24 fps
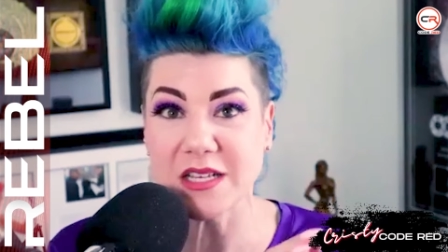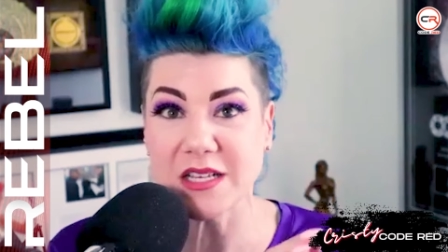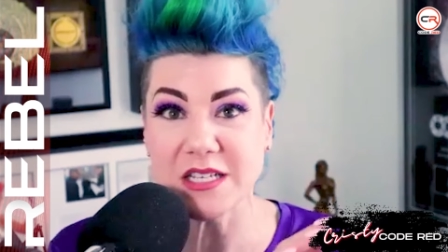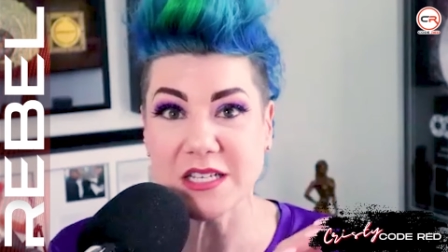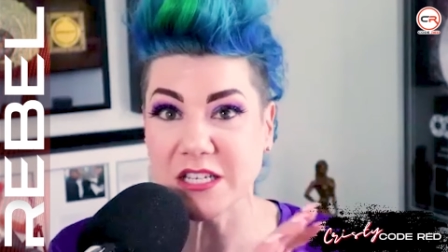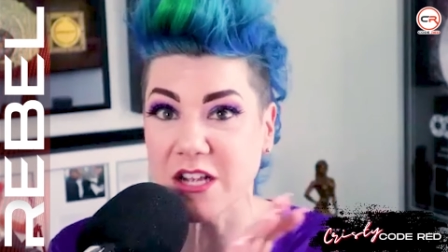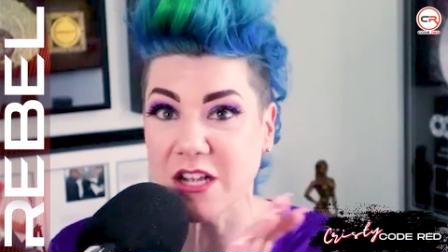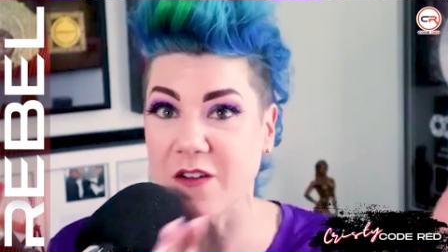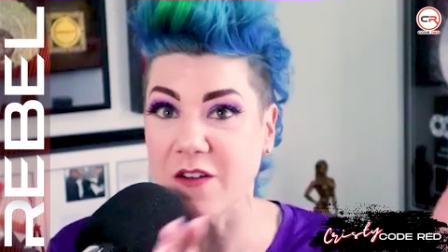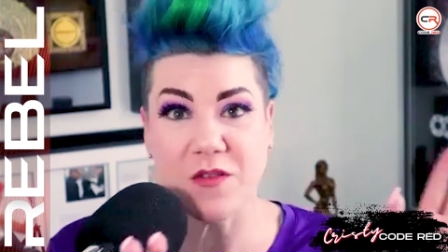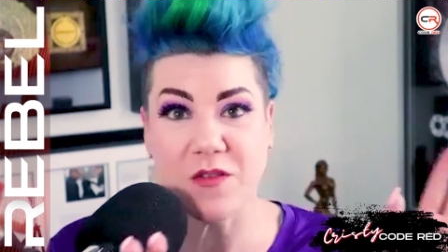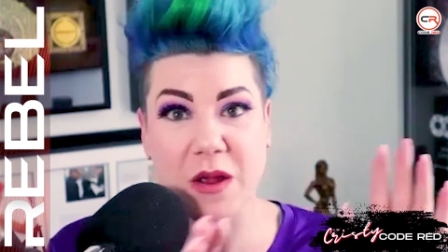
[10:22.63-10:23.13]
and
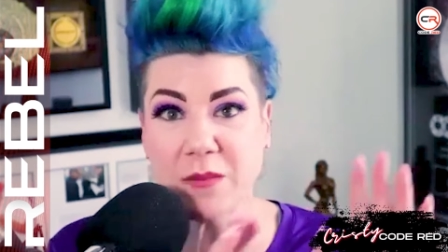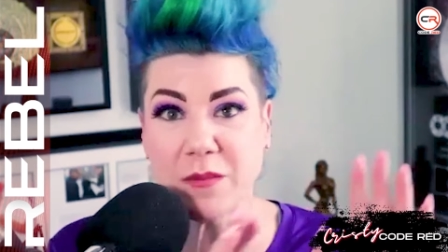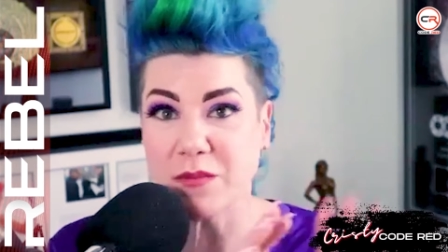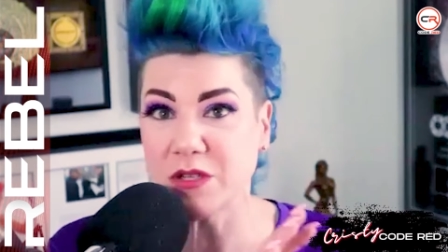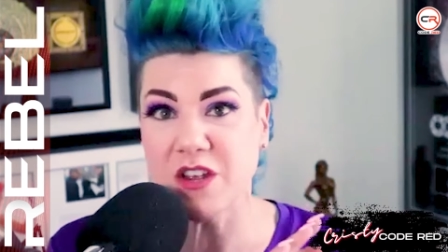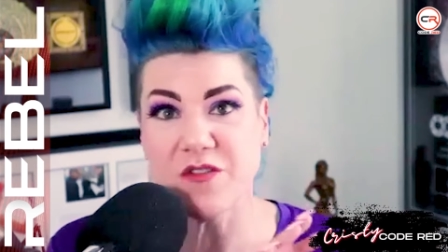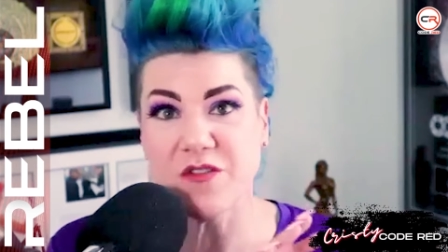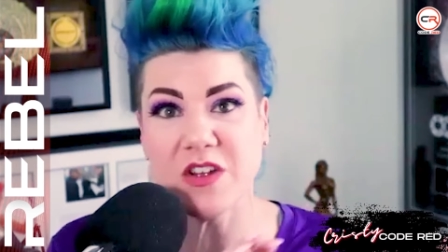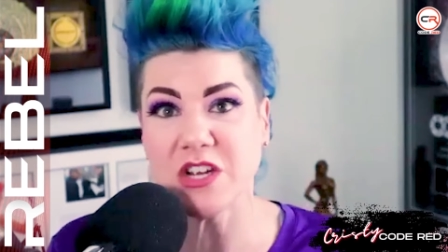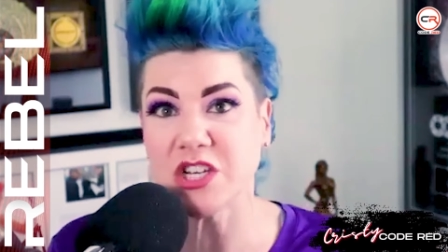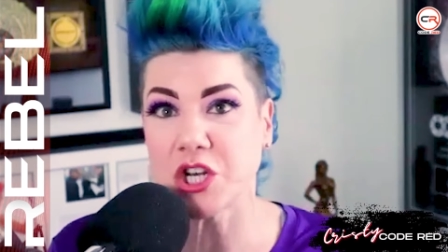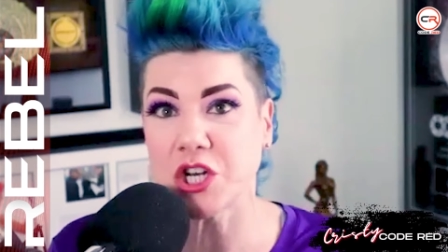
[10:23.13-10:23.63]
stuff,
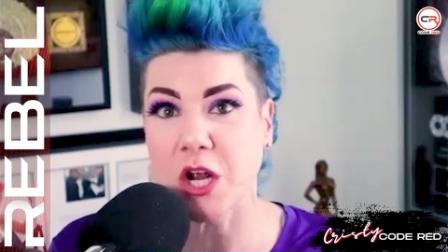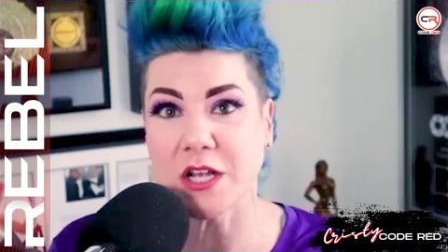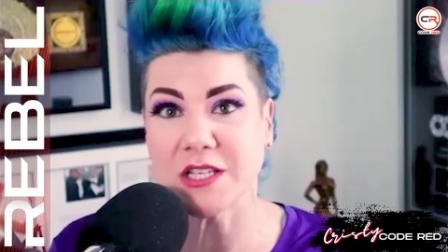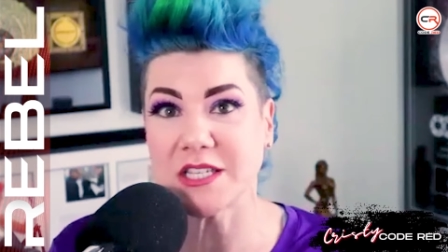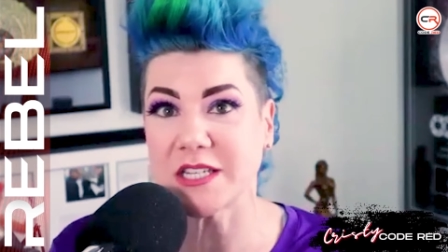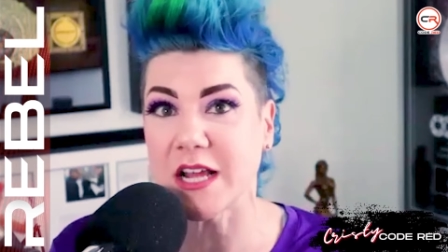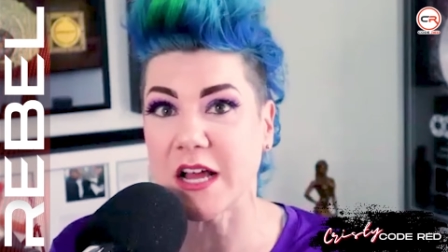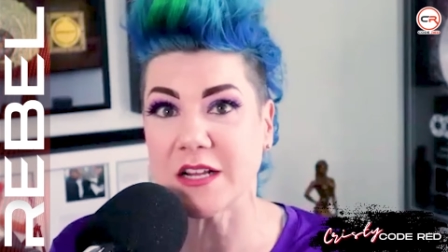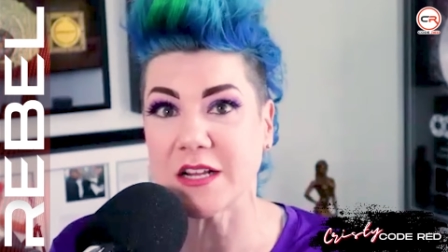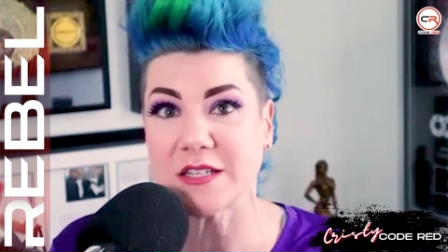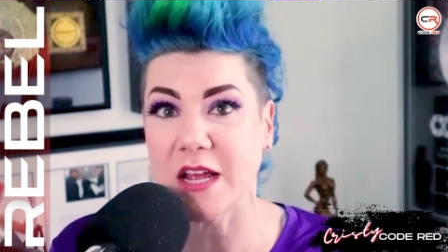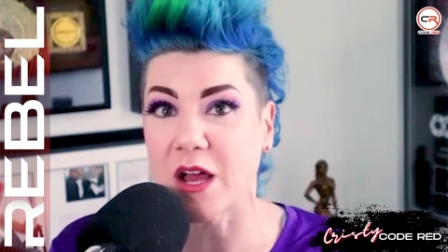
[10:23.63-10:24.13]
MTV shuts
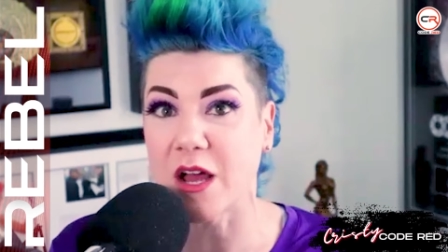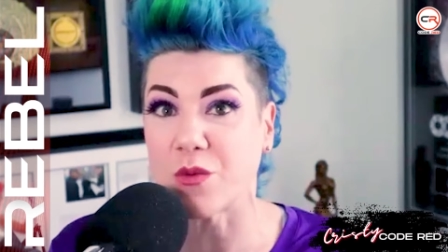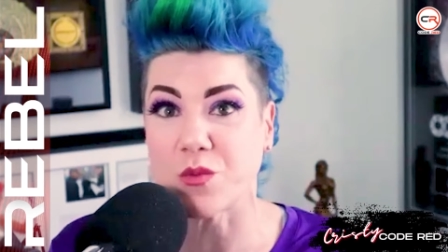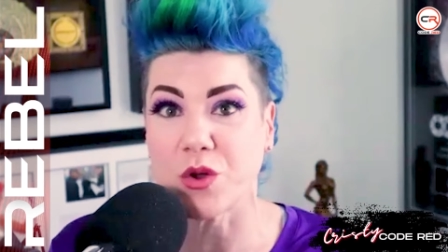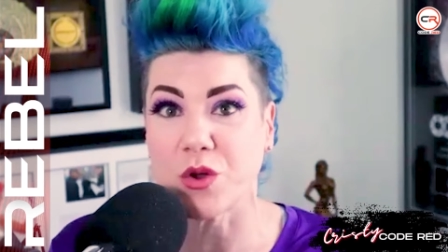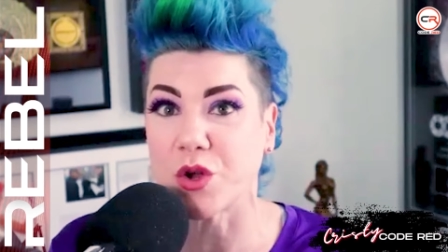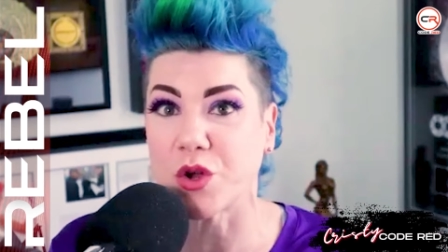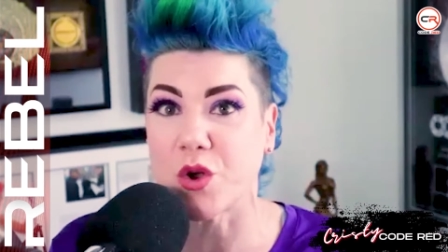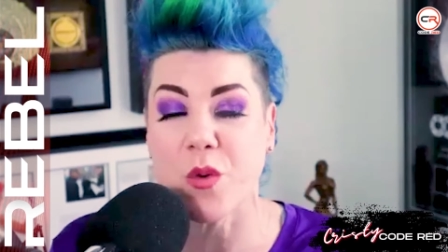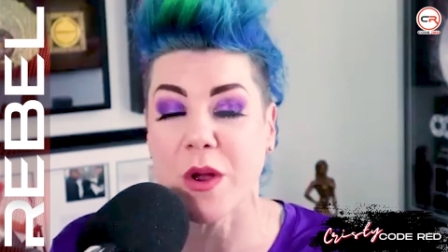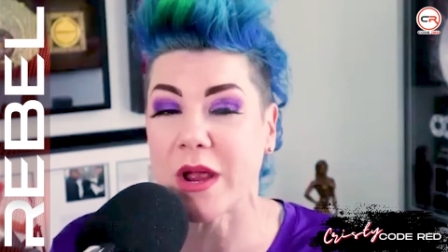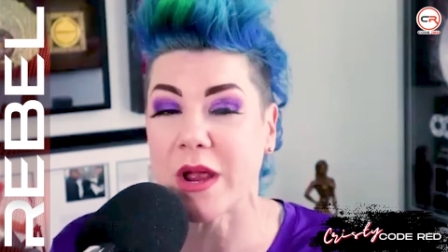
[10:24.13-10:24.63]
that down
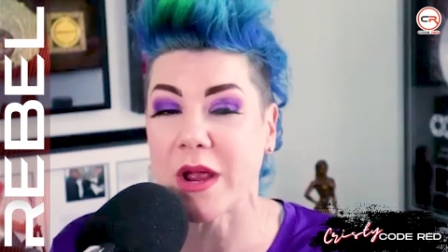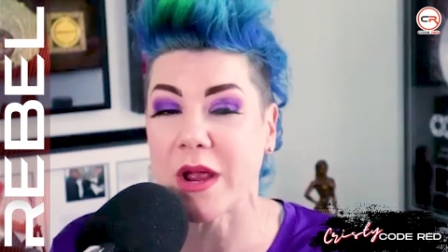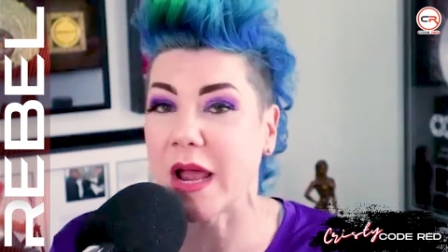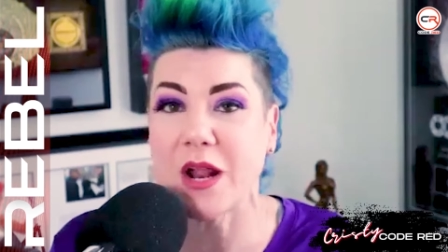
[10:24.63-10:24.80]
real quick.